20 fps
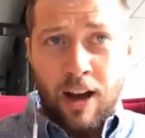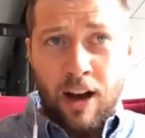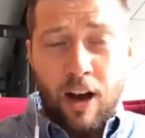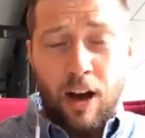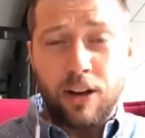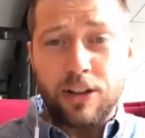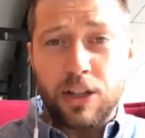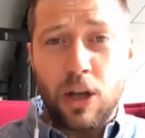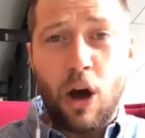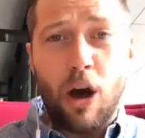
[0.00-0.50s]

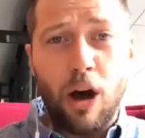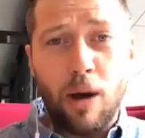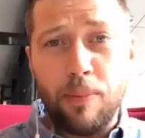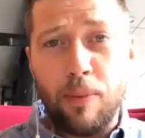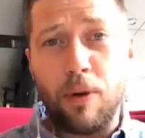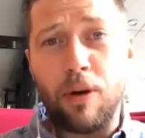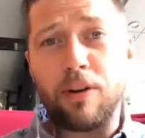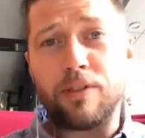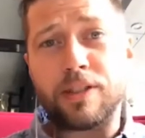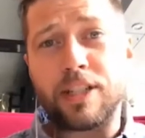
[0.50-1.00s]
on top
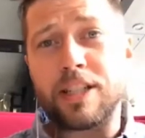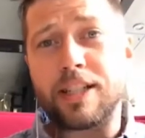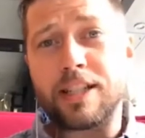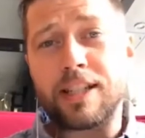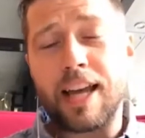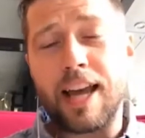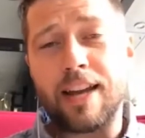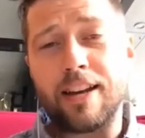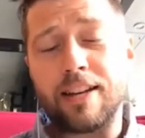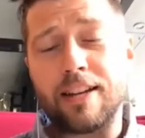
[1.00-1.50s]
of just
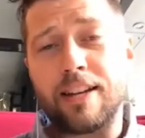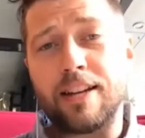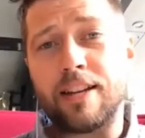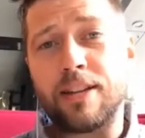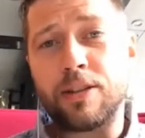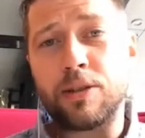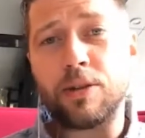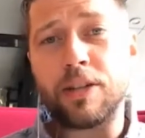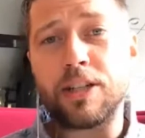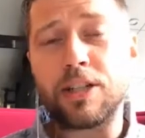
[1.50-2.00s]
standard
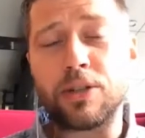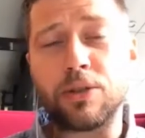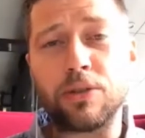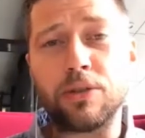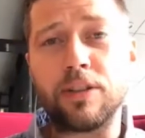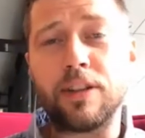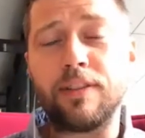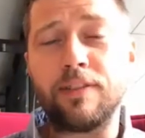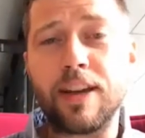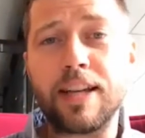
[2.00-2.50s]

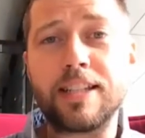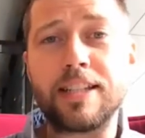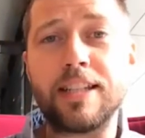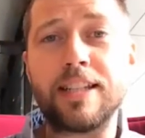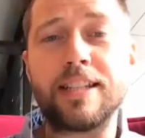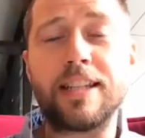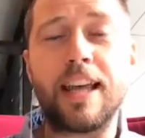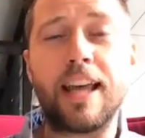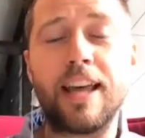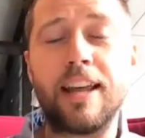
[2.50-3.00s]
traditional
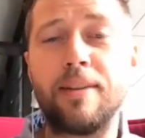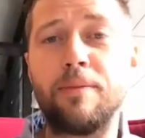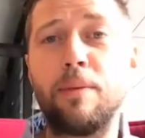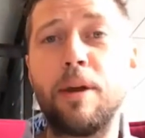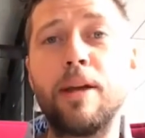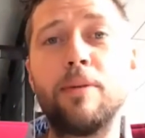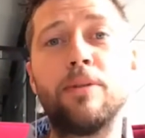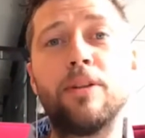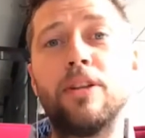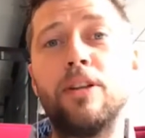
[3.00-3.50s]
investors and
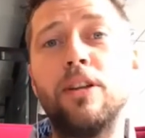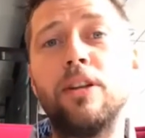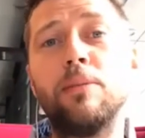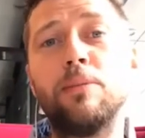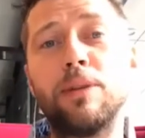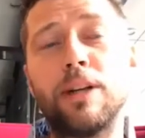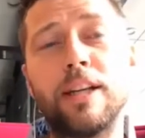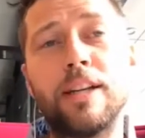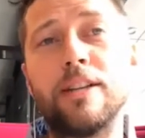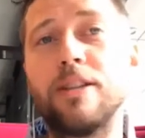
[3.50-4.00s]
people that you can
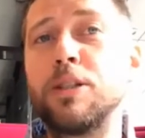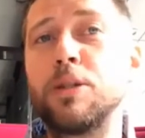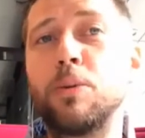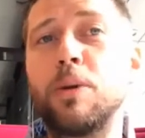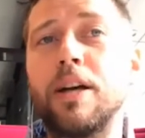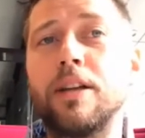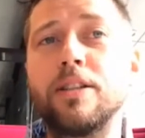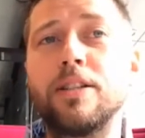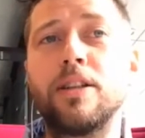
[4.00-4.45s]
bring in as well.